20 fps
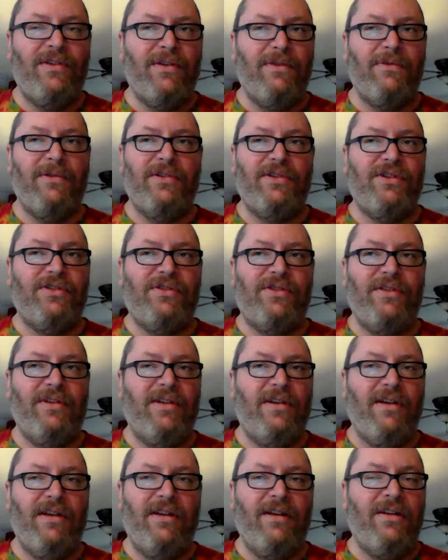that were just
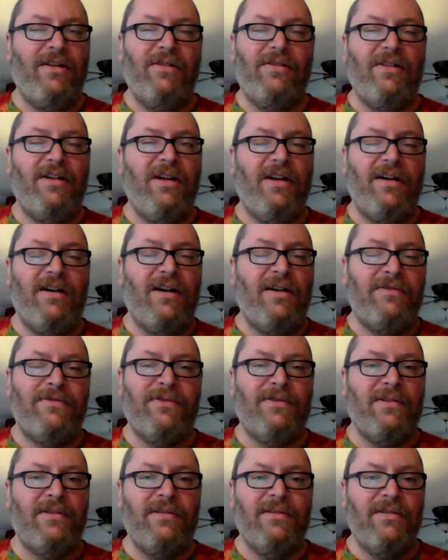utterly
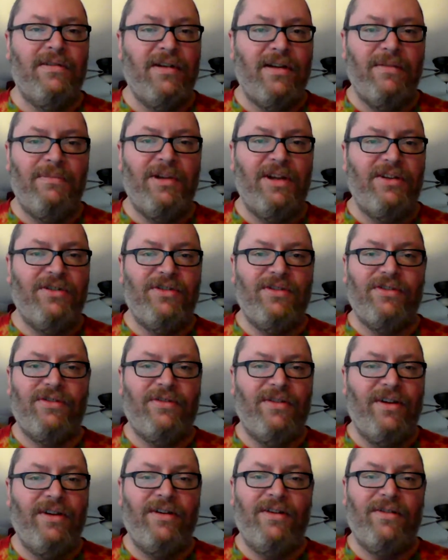awful. I mean,
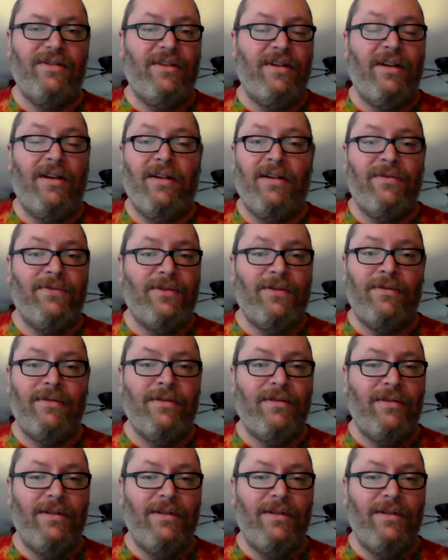just utterly awful.